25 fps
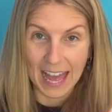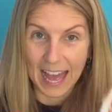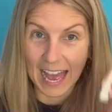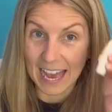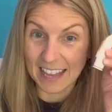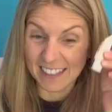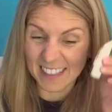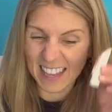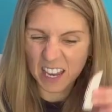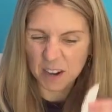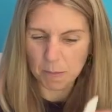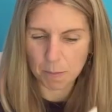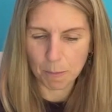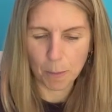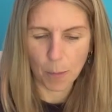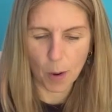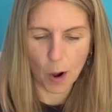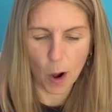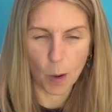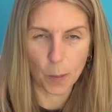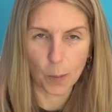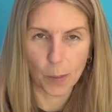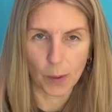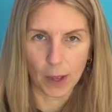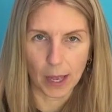and then
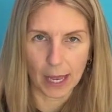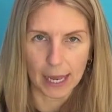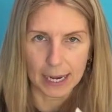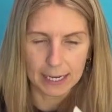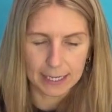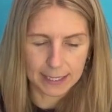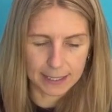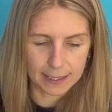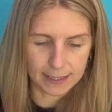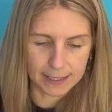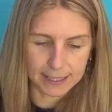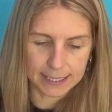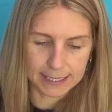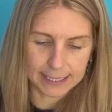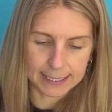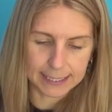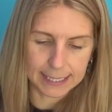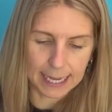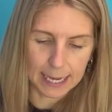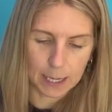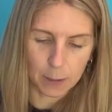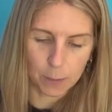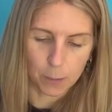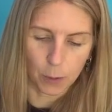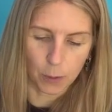pop a little
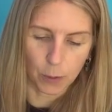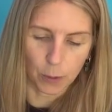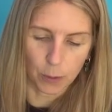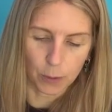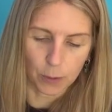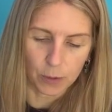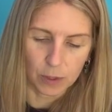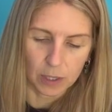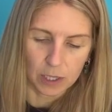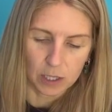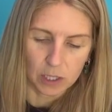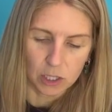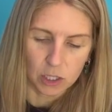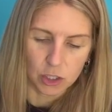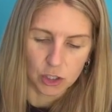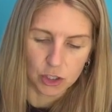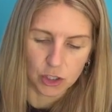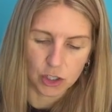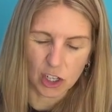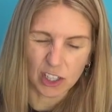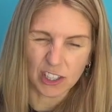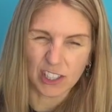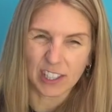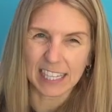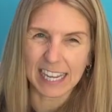staple
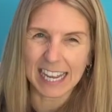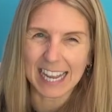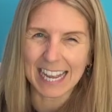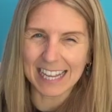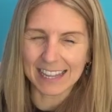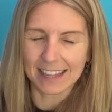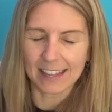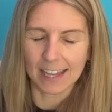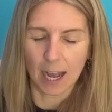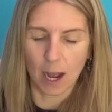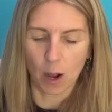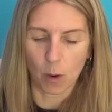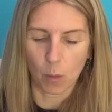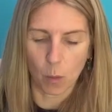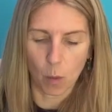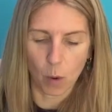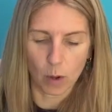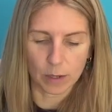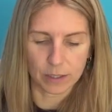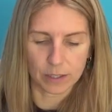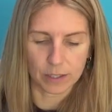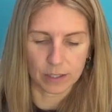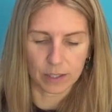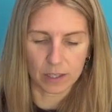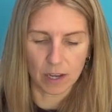just in that
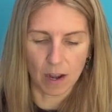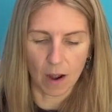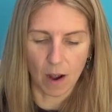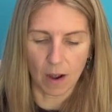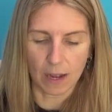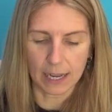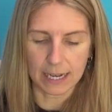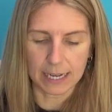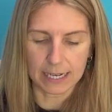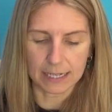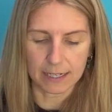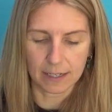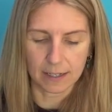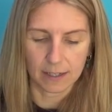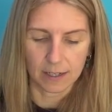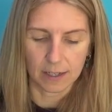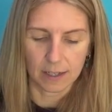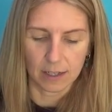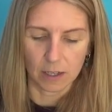one side